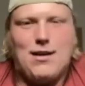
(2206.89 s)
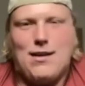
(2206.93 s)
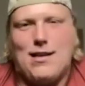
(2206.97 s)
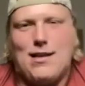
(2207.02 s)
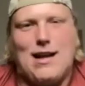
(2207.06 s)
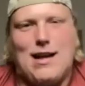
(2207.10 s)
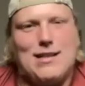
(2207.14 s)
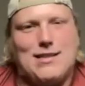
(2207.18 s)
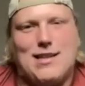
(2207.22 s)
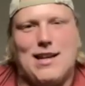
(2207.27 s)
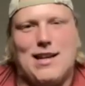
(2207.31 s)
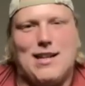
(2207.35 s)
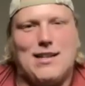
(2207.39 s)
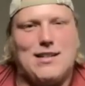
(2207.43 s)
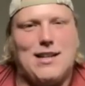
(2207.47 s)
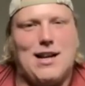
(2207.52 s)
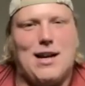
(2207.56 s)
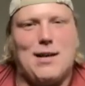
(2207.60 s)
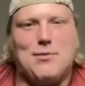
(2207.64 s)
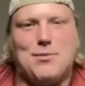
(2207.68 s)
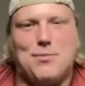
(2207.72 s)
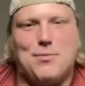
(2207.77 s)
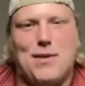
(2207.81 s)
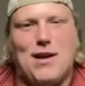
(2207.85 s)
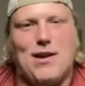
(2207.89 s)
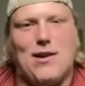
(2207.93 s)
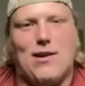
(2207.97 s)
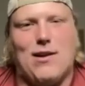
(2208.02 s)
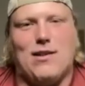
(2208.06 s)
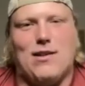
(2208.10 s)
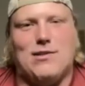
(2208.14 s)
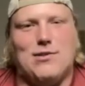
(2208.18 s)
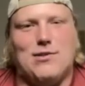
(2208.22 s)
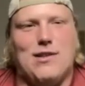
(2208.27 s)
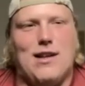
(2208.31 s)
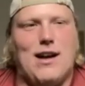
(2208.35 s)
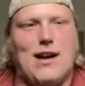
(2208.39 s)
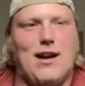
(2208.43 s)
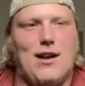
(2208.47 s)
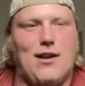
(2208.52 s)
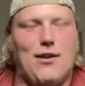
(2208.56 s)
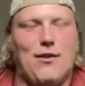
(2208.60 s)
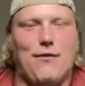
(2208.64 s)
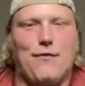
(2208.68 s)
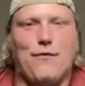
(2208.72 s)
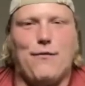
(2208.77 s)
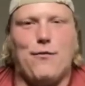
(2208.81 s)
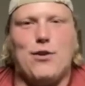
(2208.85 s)
that's 10 times better. I'll do that
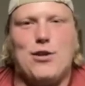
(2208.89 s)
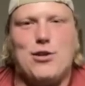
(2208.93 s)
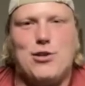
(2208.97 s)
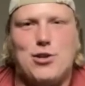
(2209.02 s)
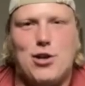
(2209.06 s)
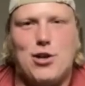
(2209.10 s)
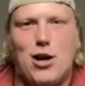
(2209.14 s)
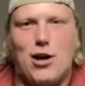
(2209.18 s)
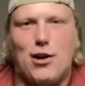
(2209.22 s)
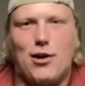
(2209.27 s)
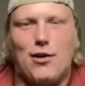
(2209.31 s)
on a free shot,